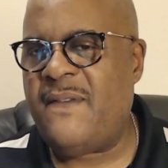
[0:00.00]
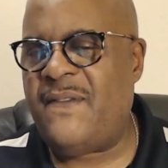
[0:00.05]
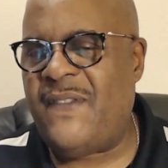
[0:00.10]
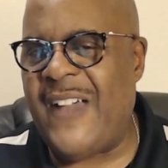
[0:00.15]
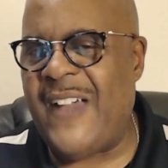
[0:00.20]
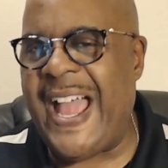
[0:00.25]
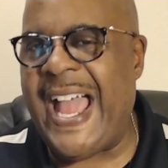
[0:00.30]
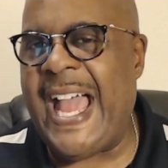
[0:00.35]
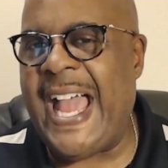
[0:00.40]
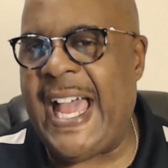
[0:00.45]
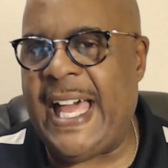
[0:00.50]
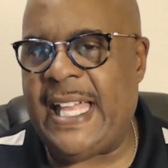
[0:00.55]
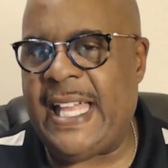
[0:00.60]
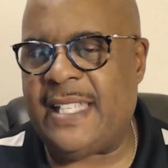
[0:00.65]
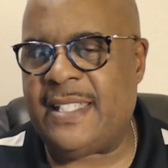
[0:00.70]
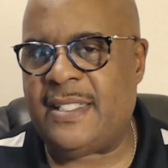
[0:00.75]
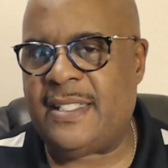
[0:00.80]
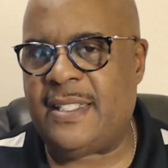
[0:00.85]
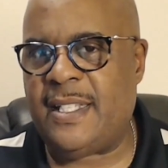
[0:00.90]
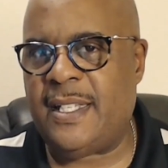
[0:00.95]

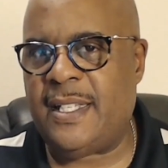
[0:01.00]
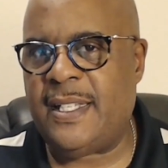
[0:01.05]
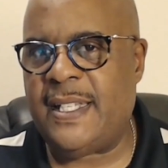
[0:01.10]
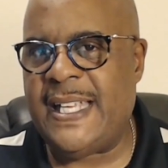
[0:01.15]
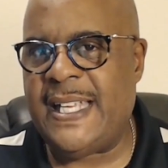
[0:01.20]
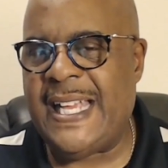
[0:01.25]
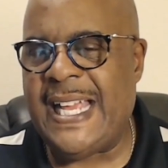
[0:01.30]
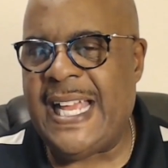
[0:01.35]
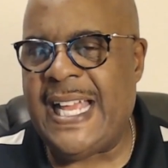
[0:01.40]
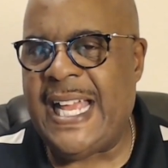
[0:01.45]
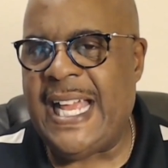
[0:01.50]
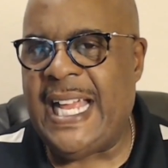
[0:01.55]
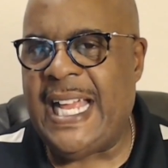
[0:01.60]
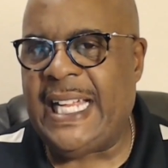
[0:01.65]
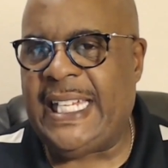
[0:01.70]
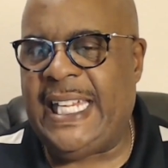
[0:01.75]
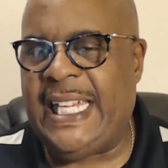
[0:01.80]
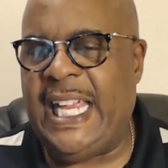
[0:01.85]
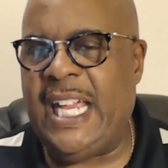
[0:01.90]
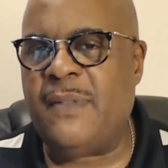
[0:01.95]
Fast.
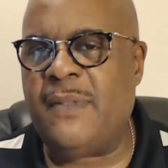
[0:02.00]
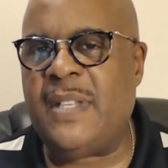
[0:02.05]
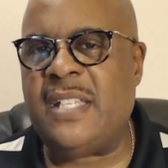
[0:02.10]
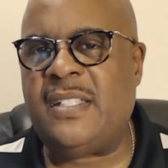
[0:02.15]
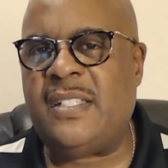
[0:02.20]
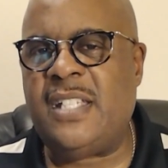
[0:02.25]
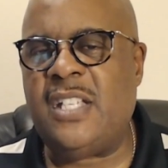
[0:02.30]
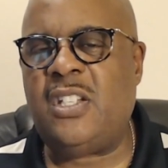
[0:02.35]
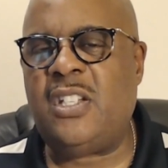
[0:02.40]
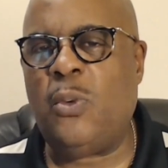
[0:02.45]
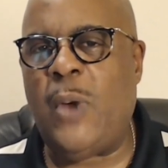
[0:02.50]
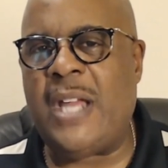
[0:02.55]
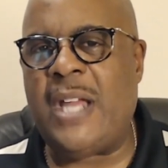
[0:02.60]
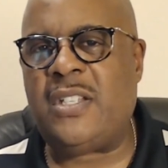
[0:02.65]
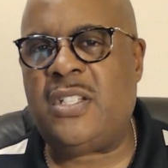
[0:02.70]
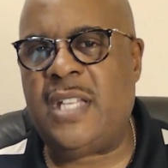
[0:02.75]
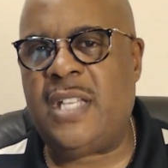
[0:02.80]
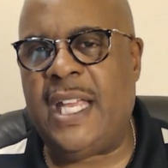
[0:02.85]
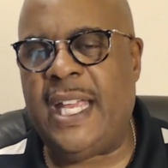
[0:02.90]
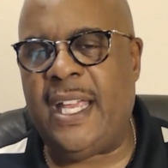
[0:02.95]
Give the
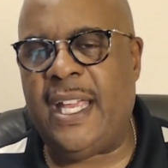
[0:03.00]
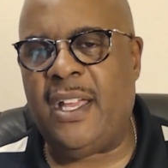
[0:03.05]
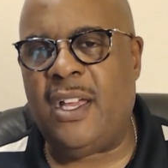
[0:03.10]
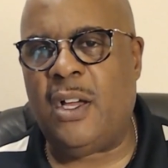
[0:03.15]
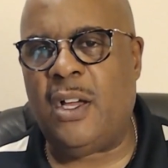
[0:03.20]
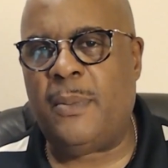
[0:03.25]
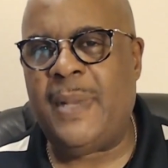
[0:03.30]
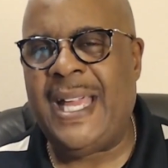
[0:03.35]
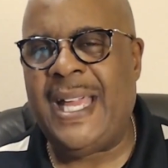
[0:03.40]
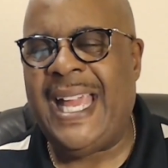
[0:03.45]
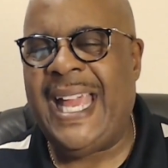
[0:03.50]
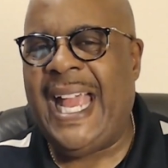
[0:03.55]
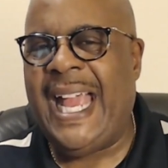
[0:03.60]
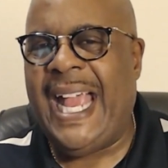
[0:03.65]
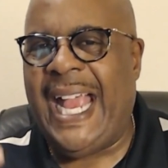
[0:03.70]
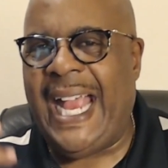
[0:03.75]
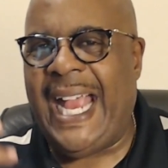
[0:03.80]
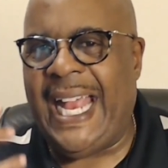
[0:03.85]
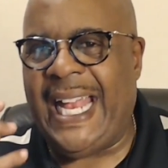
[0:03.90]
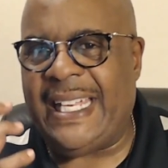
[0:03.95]
situation to Him
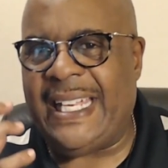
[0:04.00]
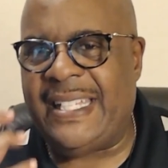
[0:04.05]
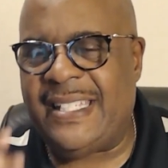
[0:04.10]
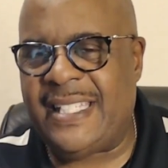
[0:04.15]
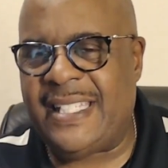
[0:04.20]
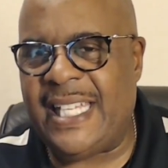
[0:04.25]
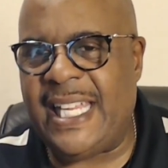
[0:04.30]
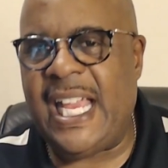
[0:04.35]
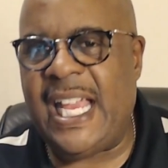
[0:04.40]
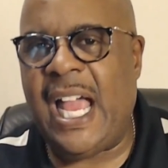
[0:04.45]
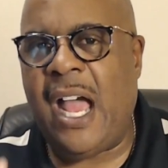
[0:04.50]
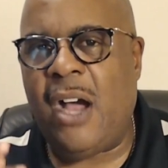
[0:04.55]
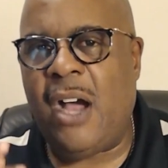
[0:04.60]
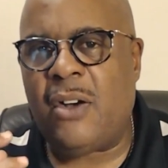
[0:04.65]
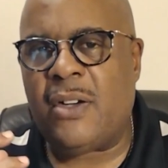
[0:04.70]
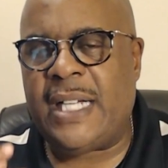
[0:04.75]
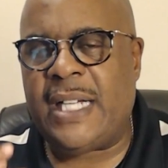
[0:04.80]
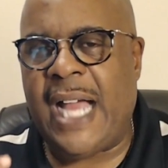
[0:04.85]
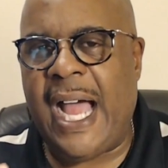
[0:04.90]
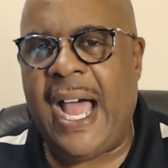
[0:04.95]
and see
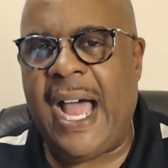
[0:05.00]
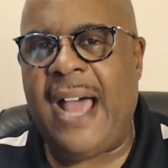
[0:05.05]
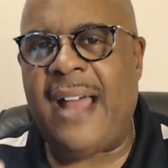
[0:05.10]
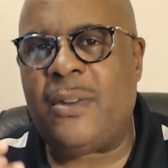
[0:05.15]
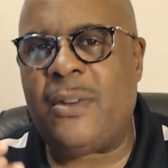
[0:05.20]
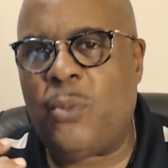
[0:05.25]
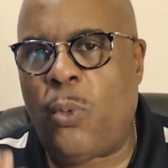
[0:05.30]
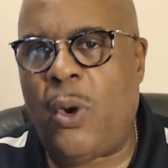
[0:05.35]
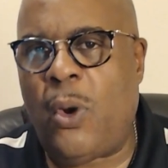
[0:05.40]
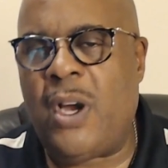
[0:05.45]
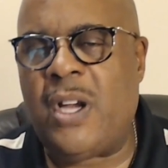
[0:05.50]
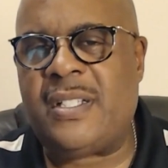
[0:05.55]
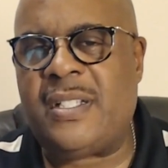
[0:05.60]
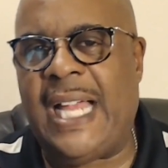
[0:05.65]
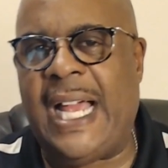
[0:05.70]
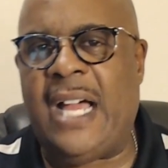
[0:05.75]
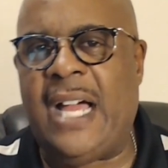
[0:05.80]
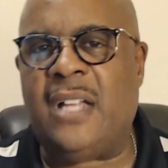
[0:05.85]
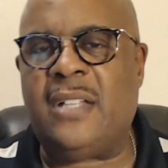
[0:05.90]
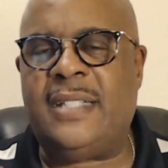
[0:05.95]
how God works
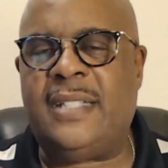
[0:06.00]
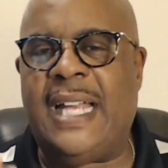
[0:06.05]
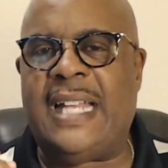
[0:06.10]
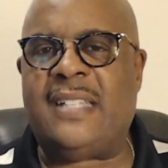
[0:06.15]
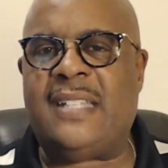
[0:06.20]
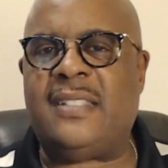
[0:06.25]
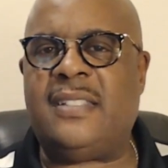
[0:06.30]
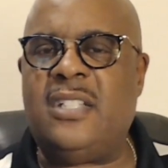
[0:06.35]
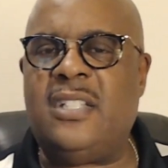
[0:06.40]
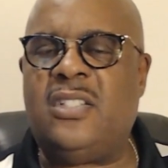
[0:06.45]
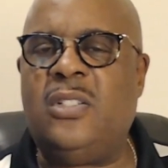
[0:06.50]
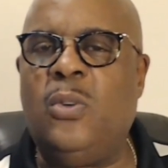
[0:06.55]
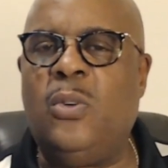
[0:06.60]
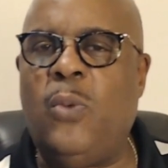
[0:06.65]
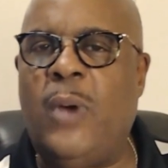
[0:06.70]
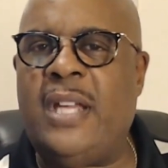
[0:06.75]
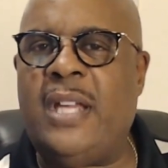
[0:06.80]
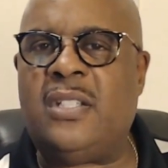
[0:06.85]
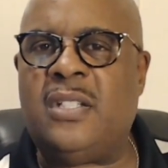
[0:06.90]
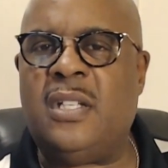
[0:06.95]
out that
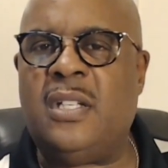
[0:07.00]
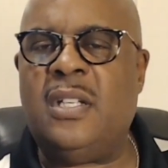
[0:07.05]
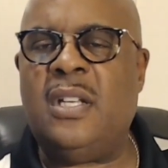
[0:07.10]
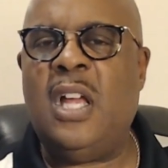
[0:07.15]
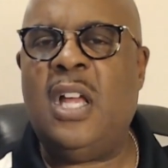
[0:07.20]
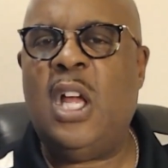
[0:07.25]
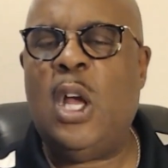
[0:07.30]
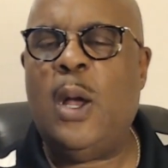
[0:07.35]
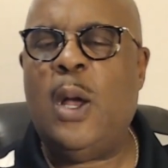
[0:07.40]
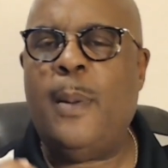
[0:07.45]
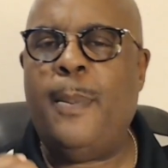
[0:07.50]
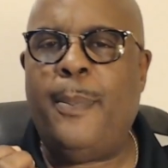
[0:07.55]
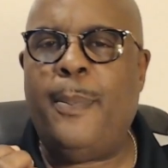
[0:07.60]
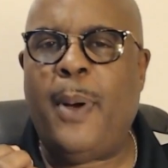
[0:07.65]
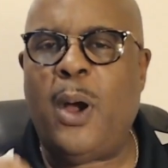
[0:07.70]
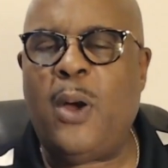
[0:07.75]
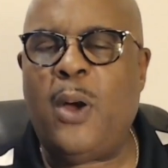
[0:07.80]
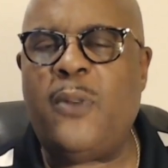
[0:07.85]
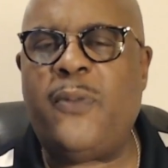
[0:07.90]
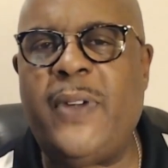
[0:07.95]
situation
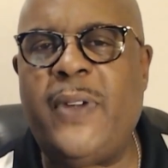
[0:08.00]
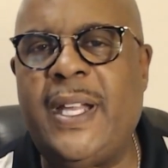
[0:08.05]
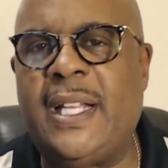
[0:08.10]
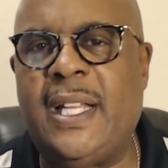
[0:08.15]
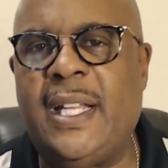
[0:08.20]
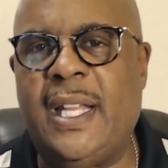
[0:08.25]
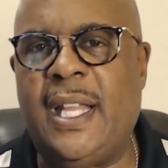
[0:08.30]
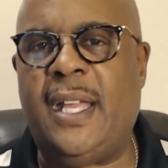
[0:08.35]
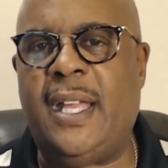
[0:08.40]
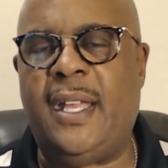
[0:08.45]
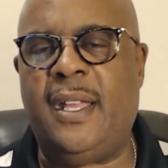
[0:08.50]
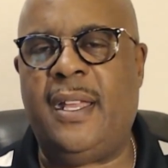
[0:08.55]
perfectly.